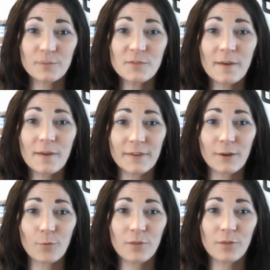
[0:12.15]
my video
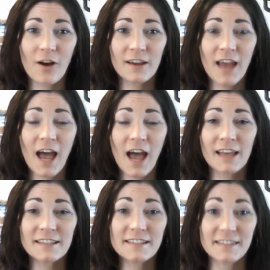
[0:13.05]
blog on
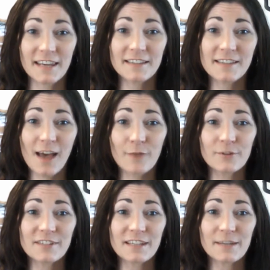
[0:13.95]
state
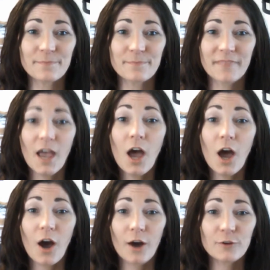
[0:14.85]
sovereignty.
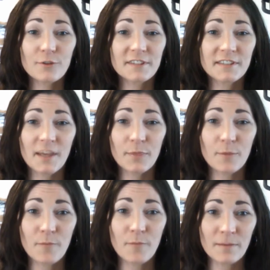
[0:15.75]
Under the 10th
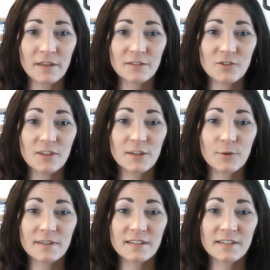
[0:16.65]
Amendment to the U.S.
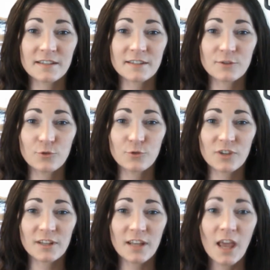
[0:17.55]
Constitution,
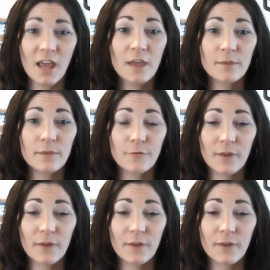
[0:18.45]
the federal